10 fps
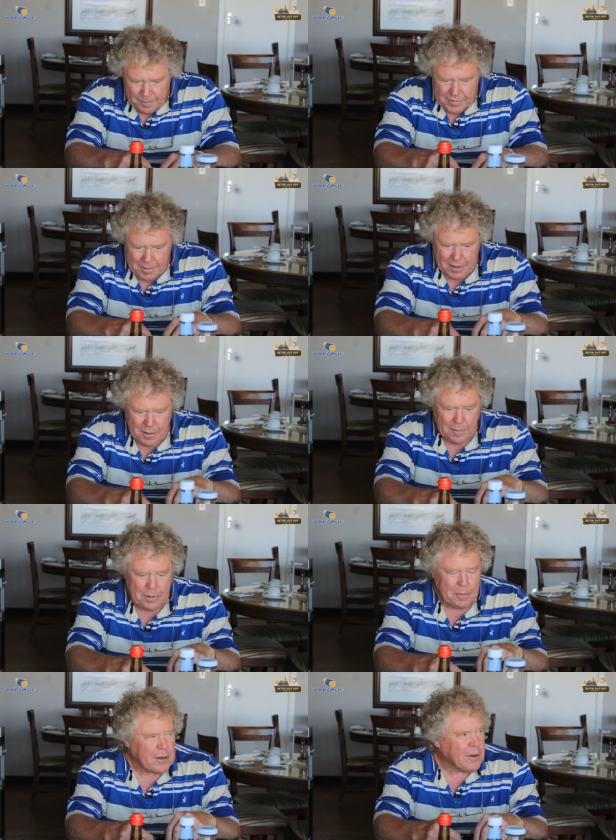Some of them are
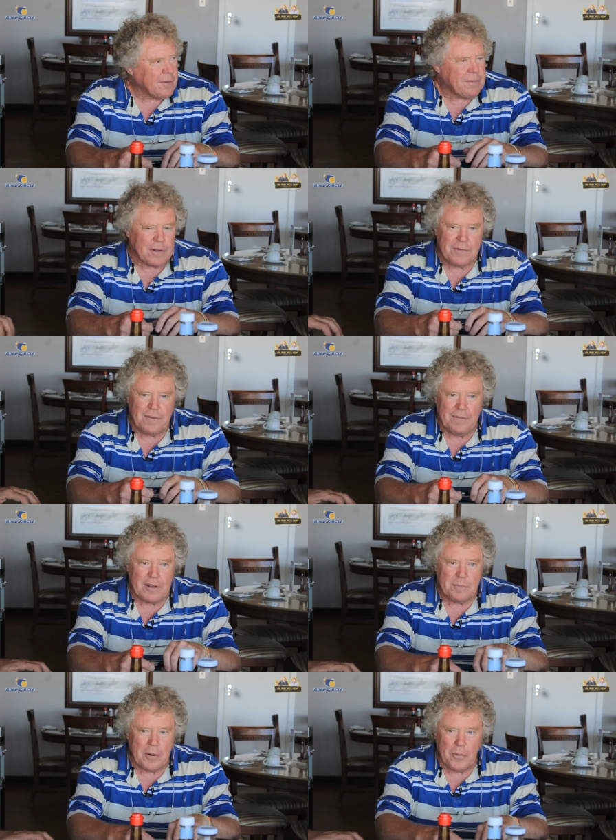probably are false
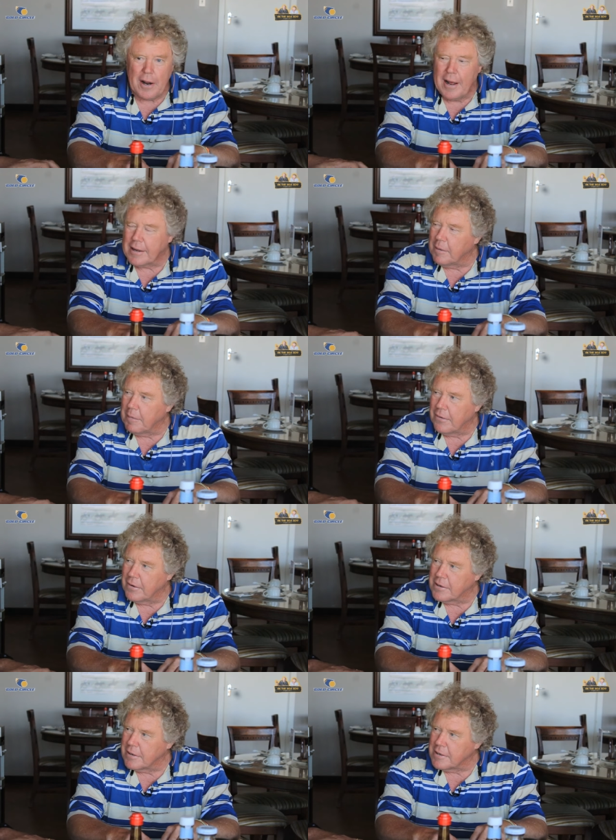favourites, but what I like about
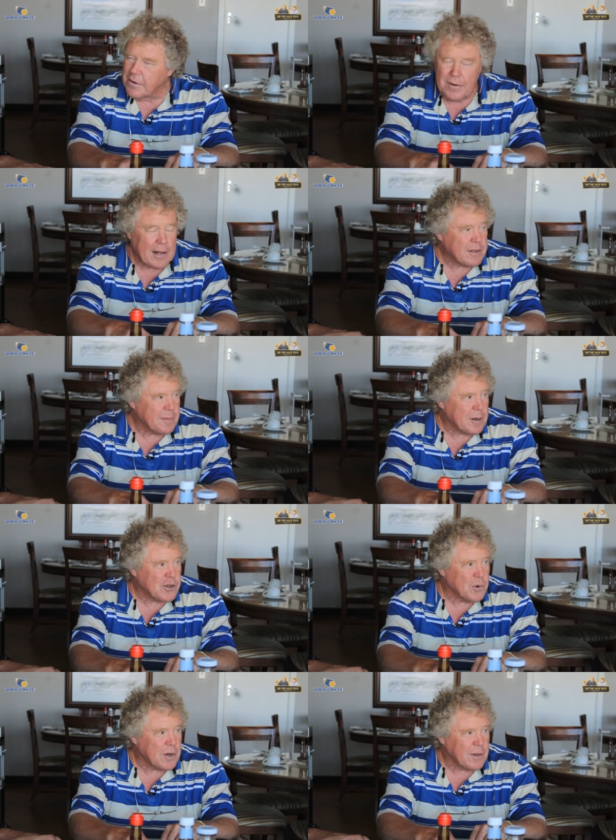Richard is he rides a bit
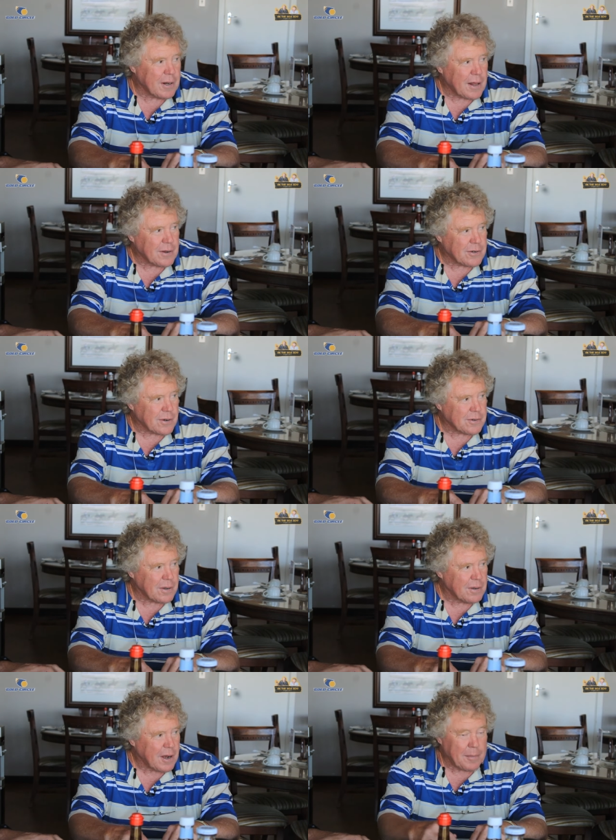shorter than other dogs.
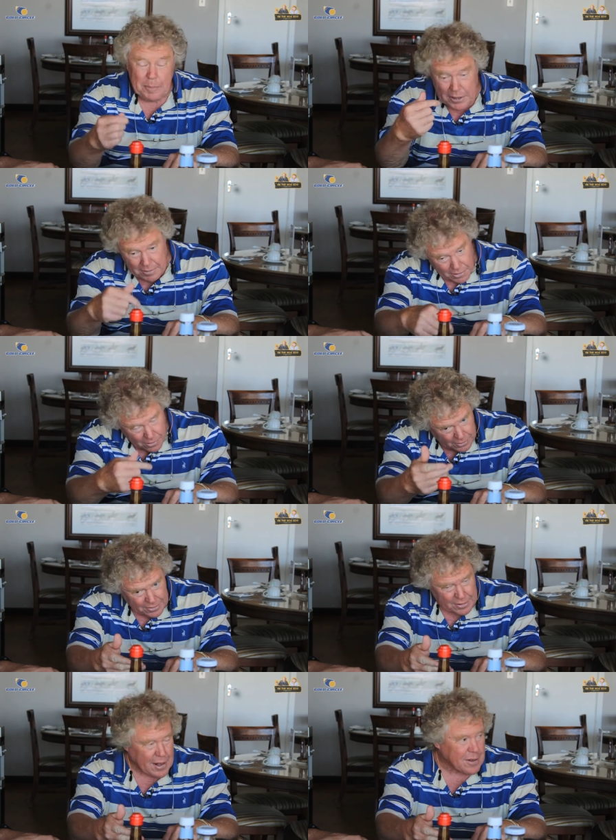I mean, but longer
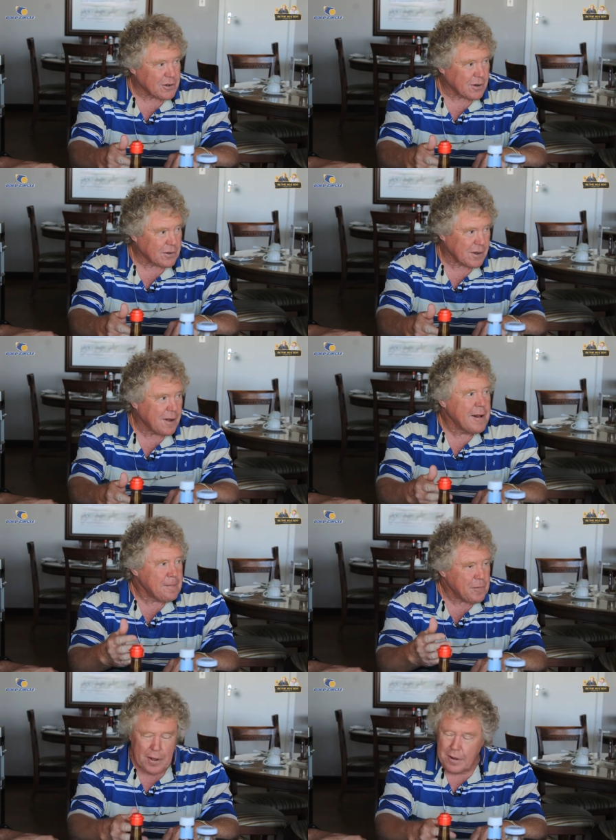than longer. Yeah.
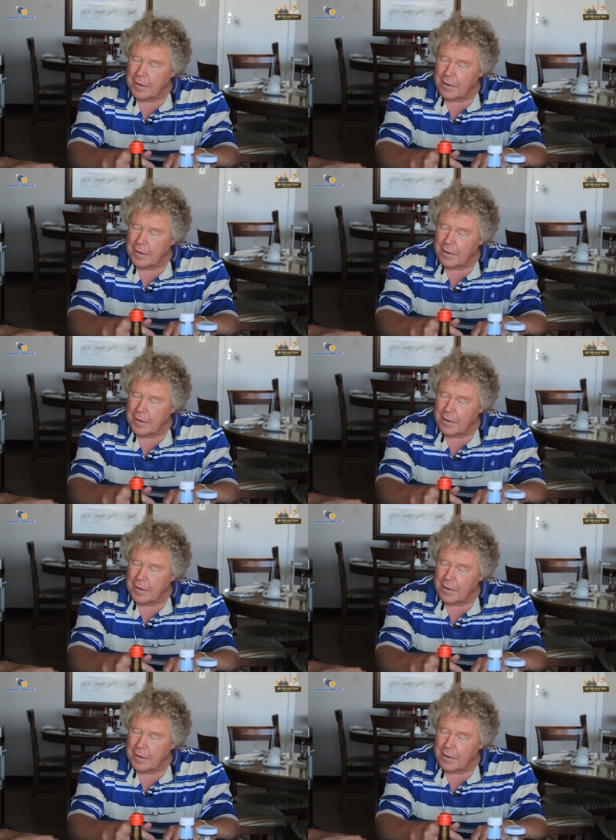yeah.